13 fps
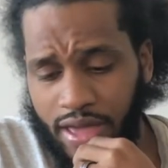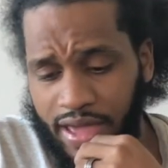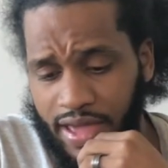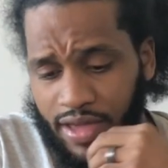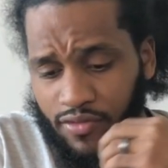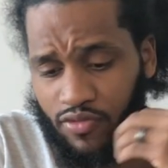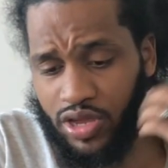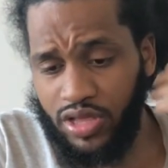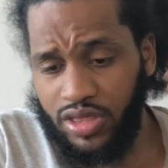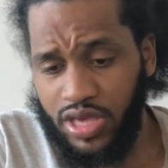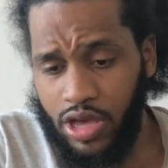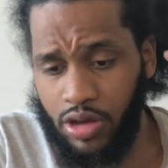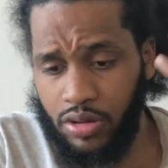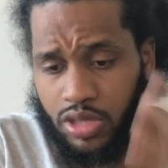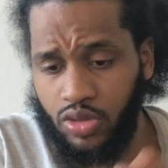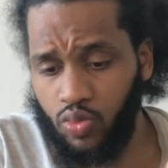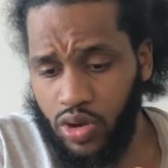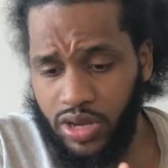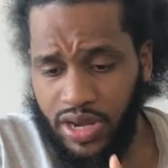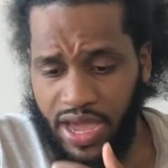And retail is
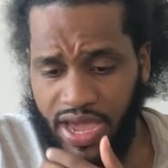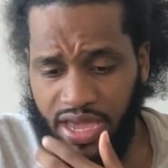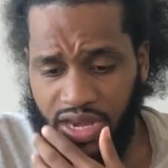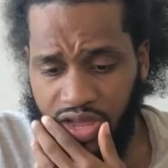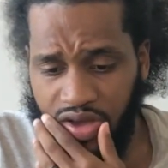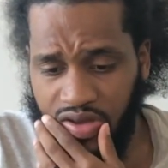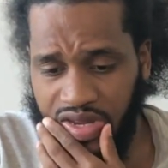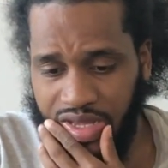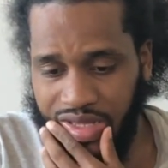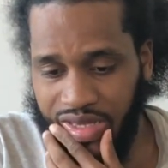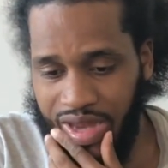180 on these.